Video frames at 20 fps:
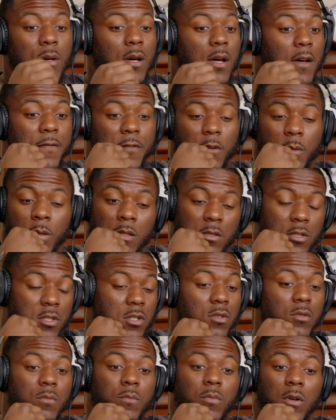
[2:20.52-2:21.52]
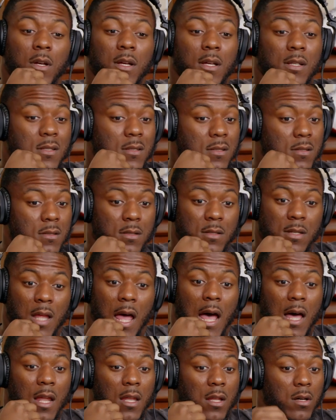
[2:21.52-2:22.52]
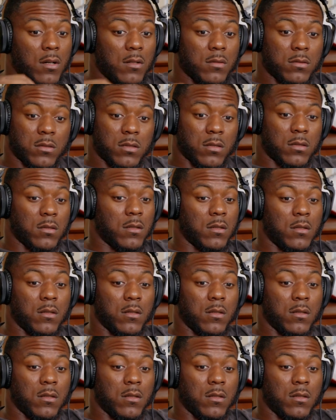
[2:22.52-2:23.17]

way I feel Come with on, you, Brent, Dalo.